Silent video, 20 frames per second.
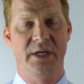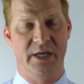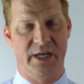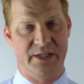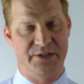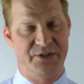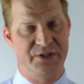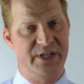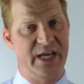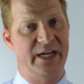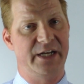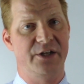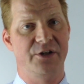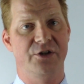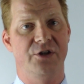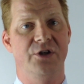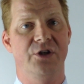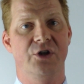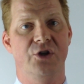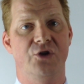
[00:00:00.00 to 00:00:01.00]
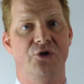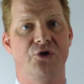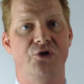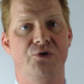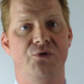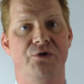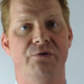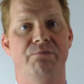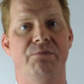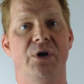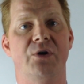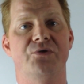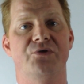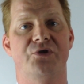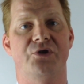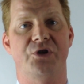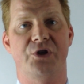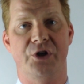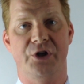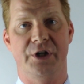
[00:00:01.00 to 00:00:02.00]
and second, do the
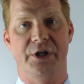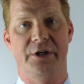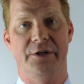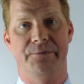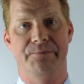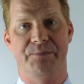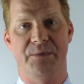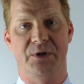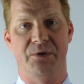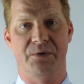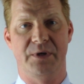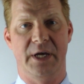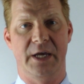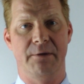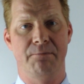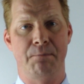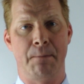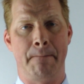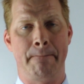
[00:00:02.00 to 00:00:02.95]
most good, okay?